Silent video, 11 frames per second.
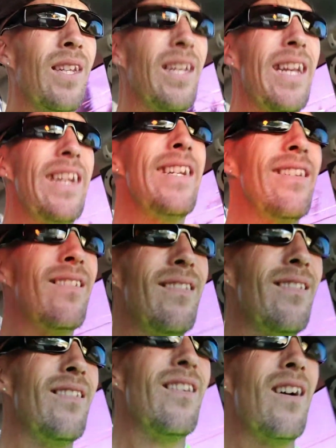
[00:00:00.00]

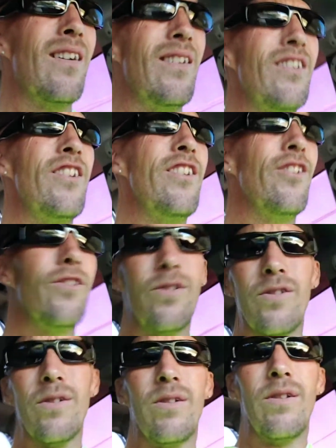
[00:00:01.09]
8-9 years,
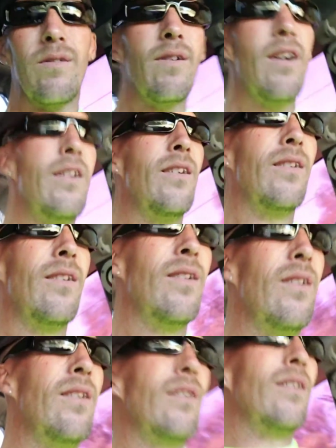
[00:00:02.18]
right?
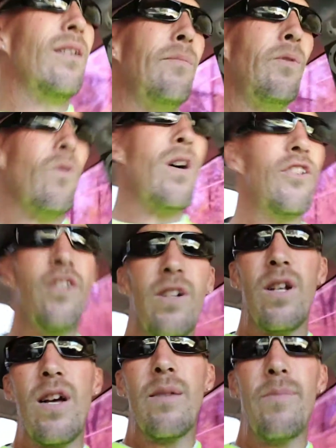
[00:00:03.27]
Been watching a
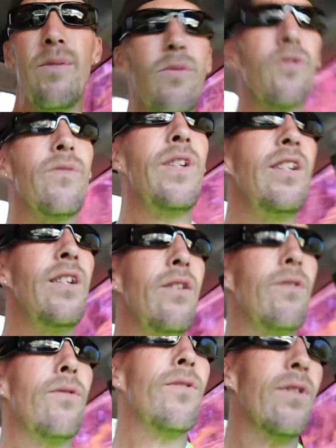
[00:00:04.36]
lot of people's
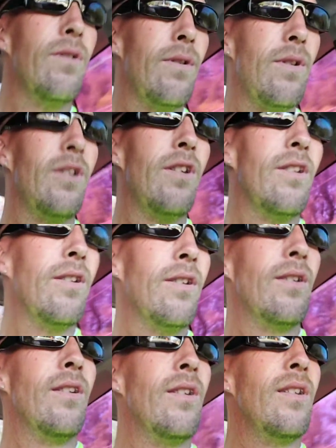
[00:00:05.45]
videos and
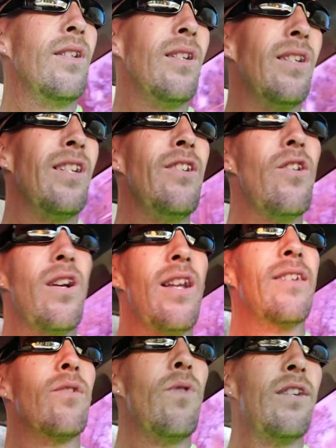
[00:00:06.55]
I
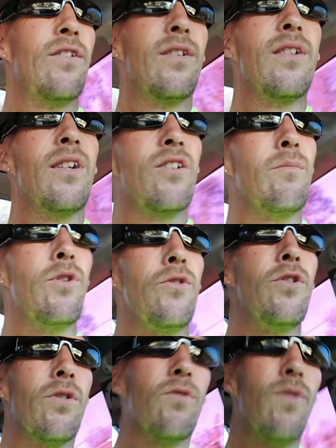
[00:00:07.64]
like to watch the
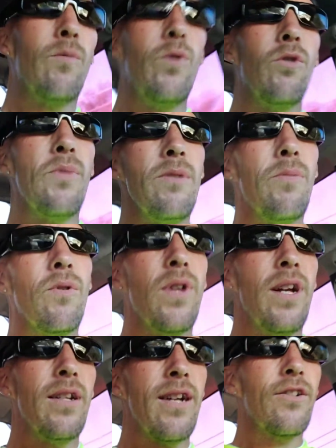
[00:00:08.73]
testimonials from real people
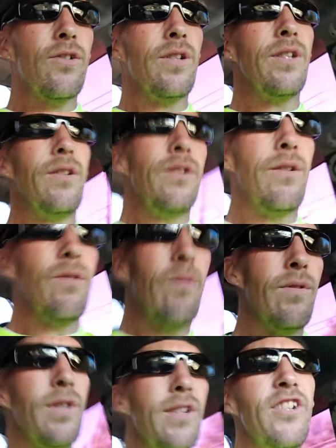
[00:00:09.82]
that actually,
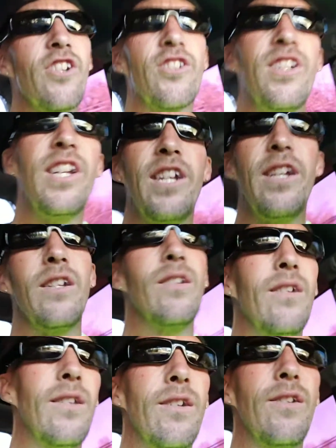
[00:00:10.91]
just did it, and
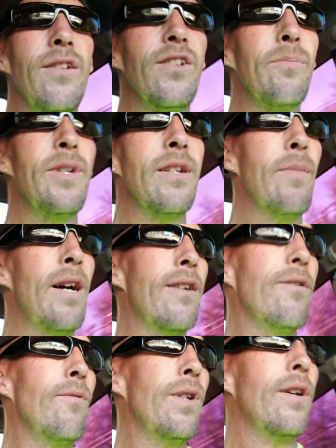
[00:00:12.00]
then they speak about it
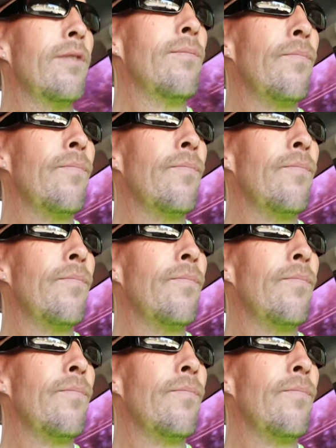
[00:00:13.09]
and whatnot.